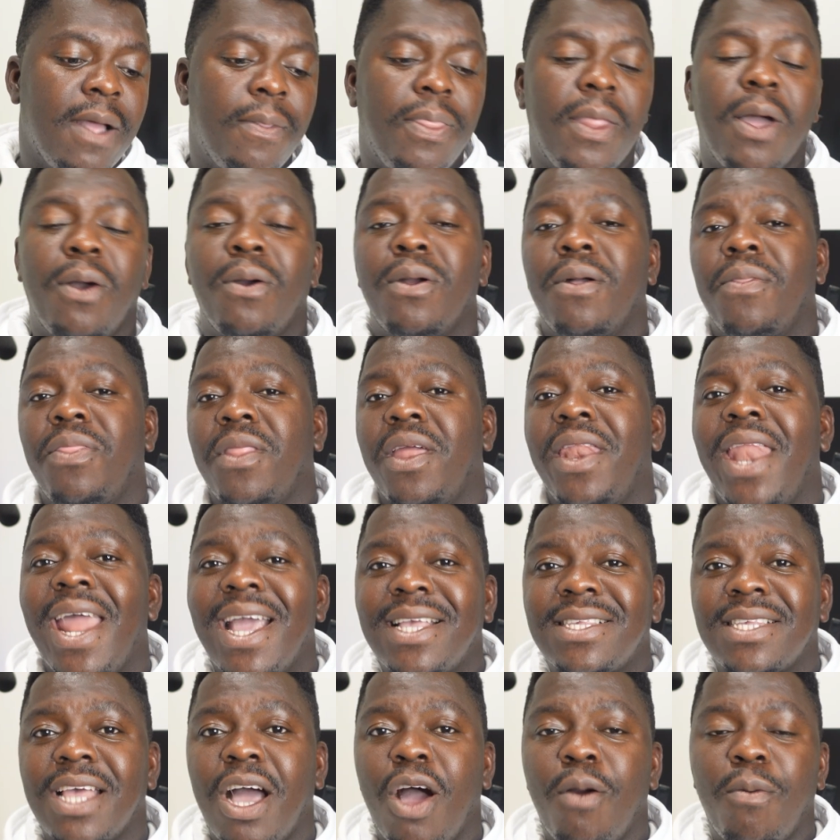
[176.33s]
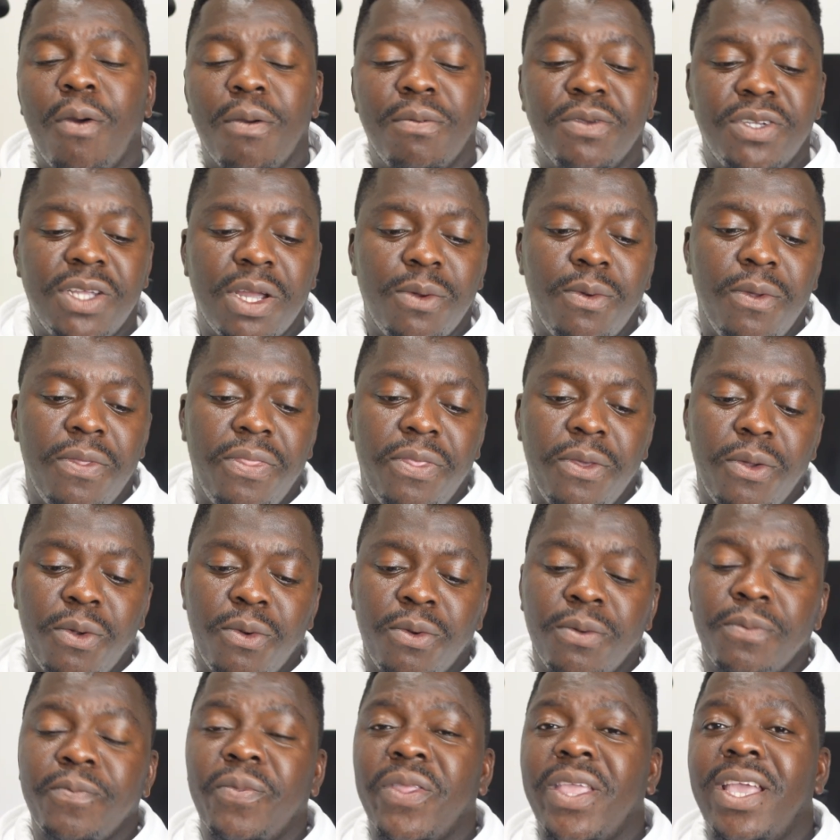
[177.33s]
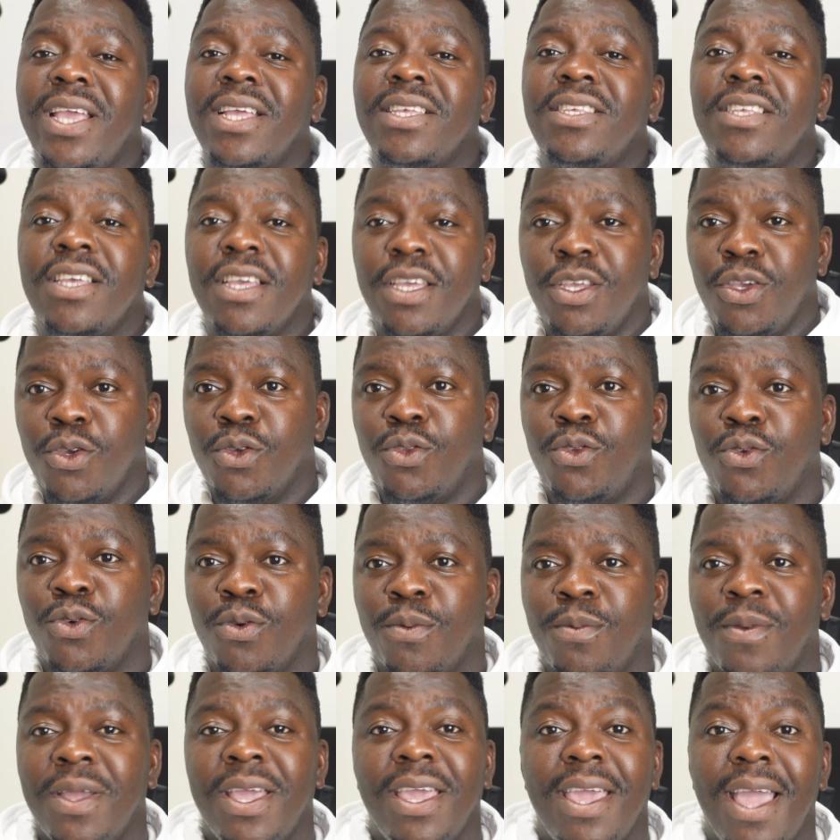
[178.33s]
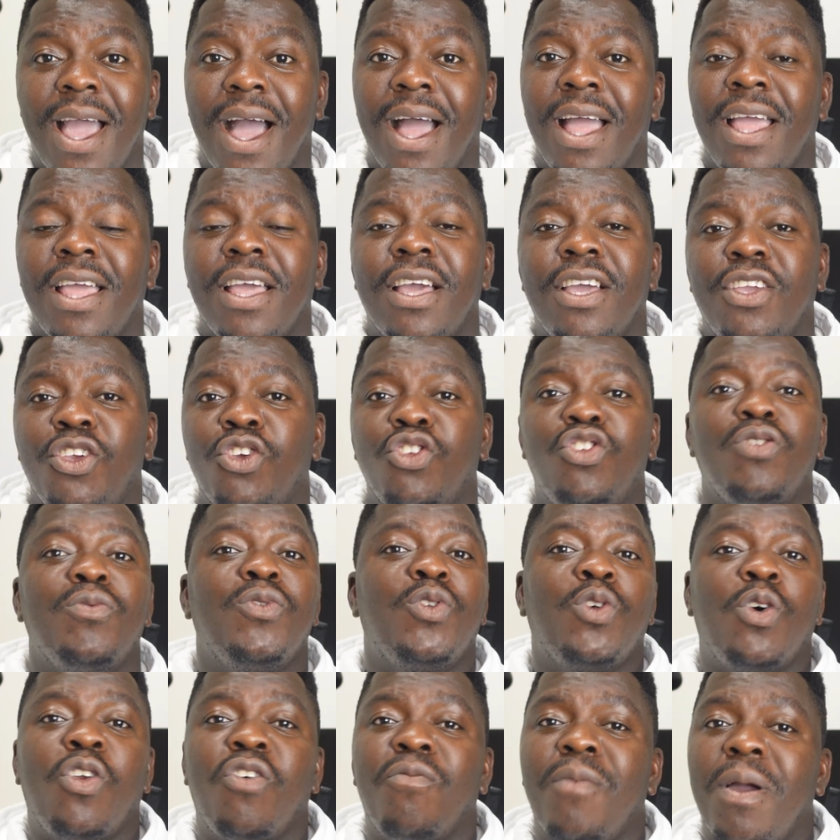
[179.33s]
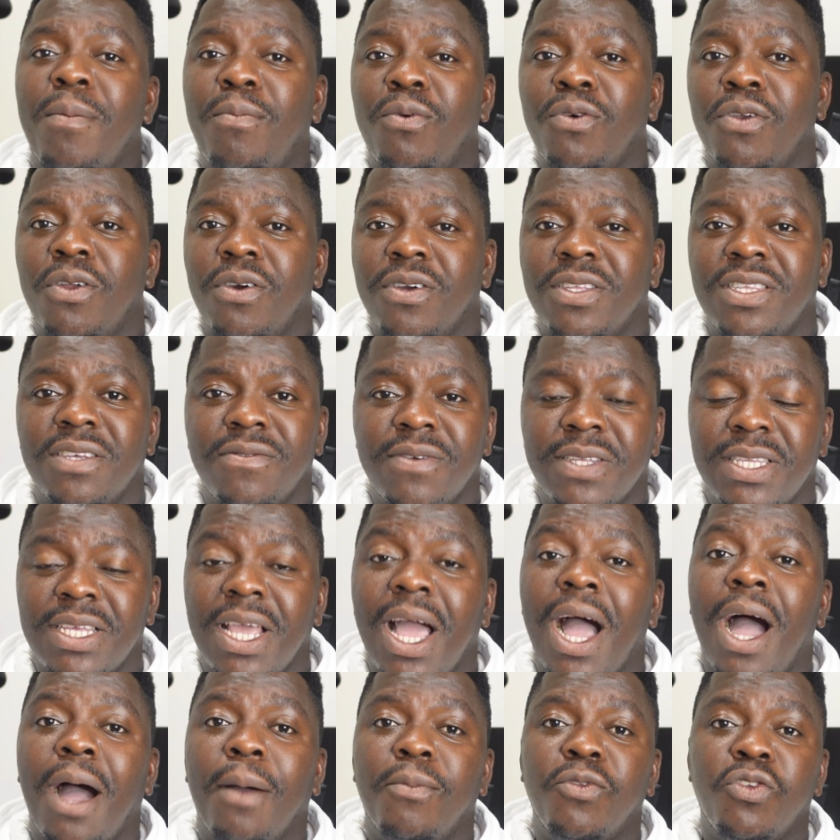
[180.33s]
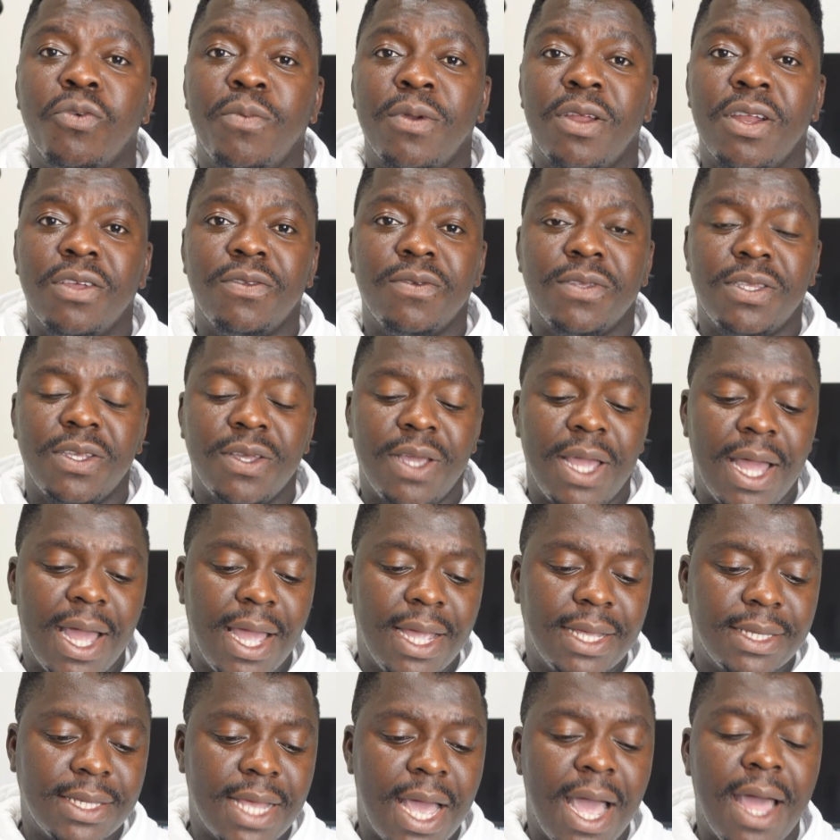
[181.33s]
Now, the next app I'll be sharing with you is YouTube. Yeah, YouTube is one of my productivity apps, to be honest with you guys.